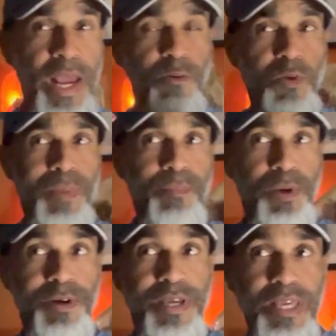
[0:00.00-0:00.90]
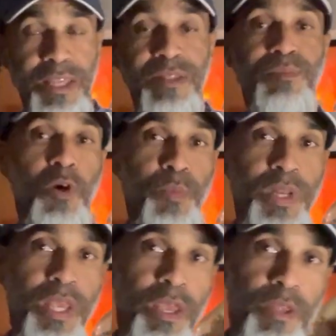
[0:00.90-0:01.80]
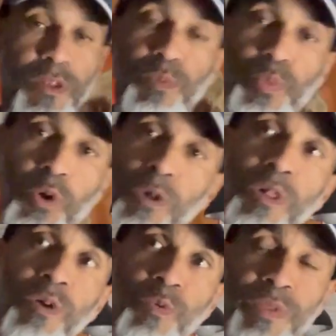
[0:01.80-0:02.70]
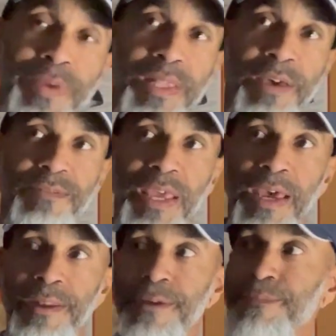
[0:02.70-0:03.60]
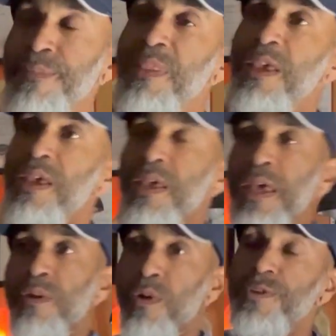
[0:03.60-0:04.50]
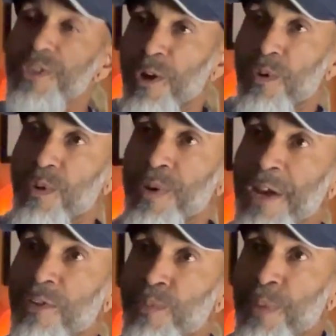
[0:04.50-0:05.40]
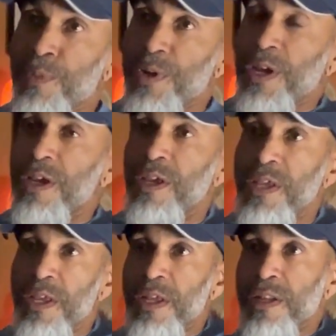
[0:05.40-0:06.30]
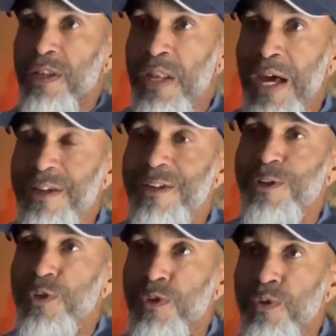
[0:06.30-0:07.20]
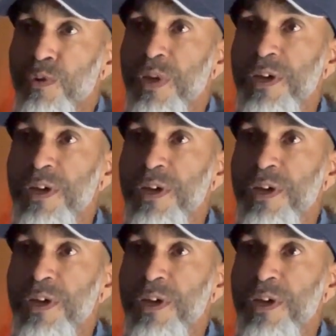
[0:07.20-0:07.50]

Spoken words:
I remembered in the moment to pull with my left hand, and also when I remembered not to